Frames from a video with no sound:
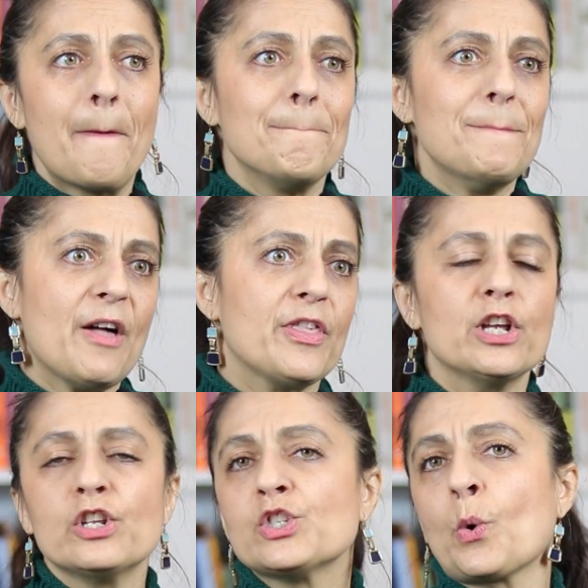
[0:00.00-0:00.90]

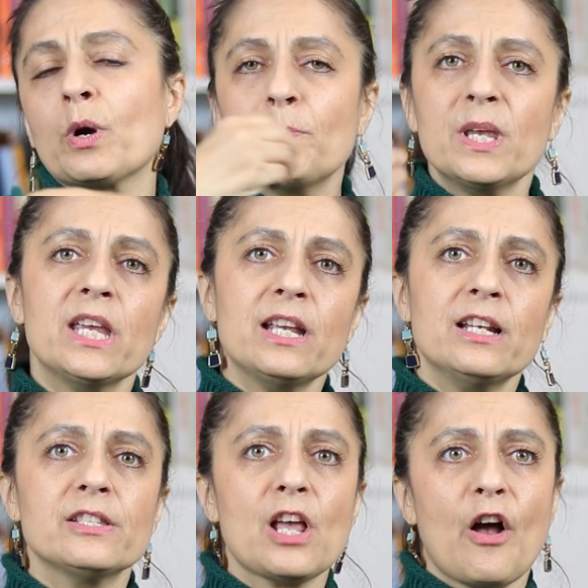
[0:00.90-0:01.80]
methods or
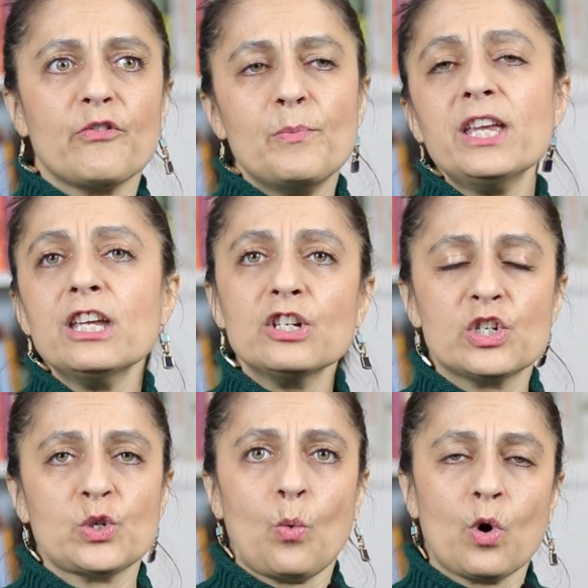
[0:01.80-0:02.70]
means of making
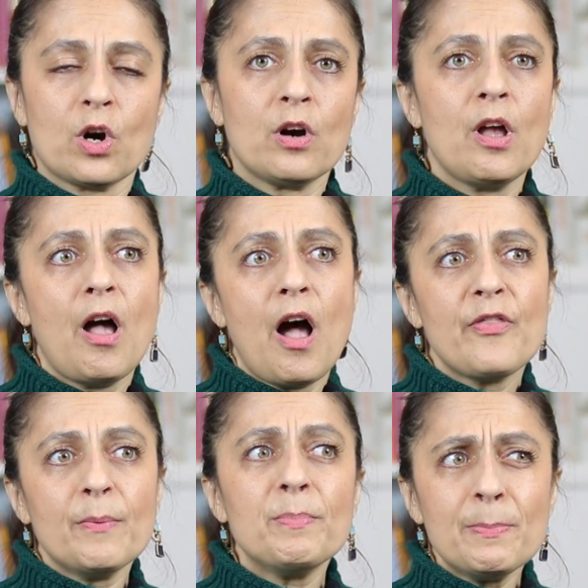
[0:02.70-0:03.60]
sure
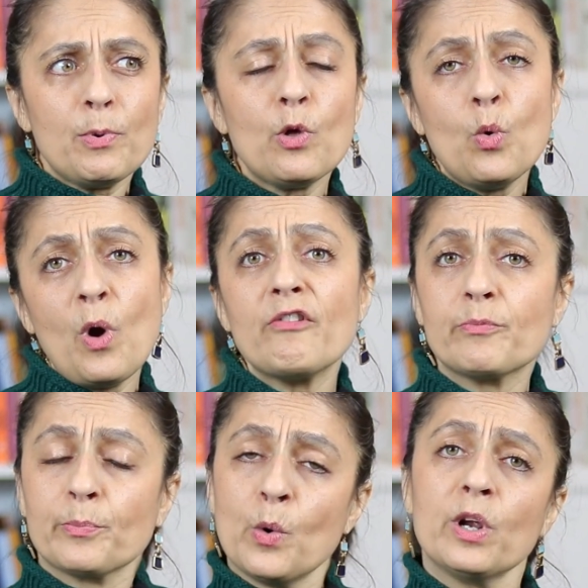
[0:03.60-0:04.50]
that people who
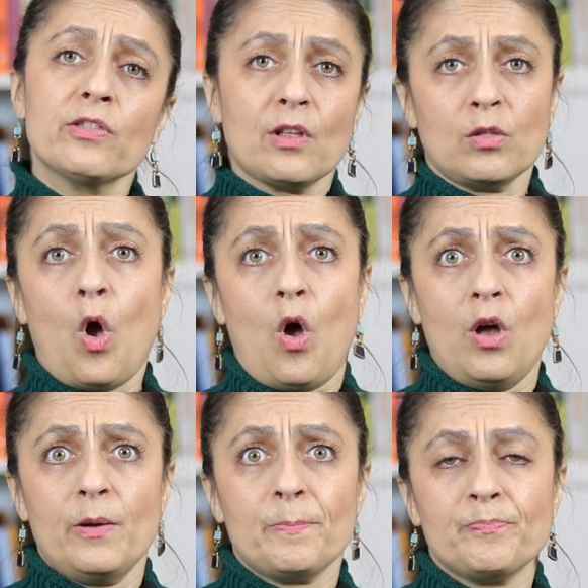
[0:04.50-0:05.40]
have broken the
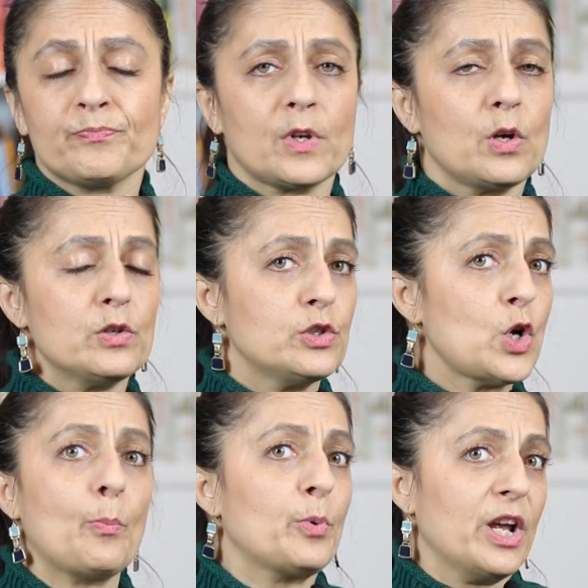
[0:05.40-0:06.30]
law
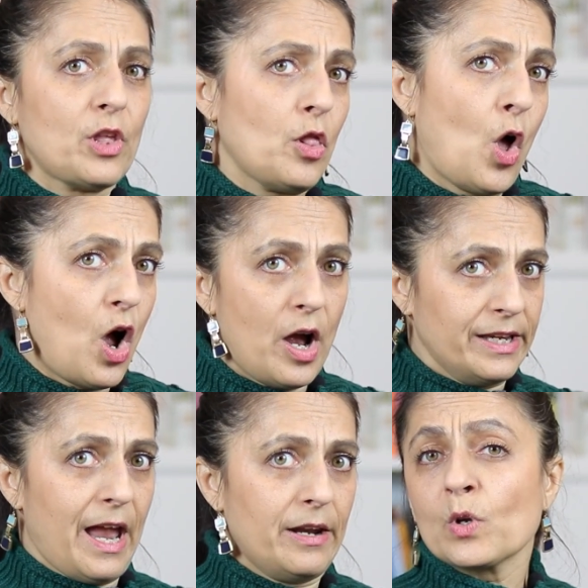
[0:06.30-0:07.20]
don't break the law
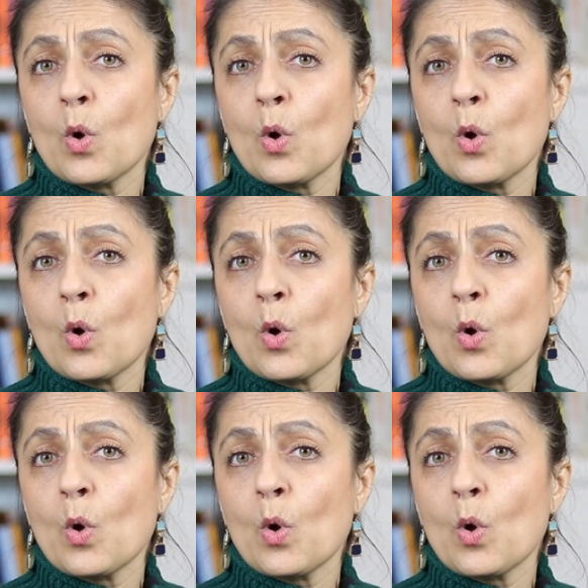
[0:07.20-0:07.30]
again.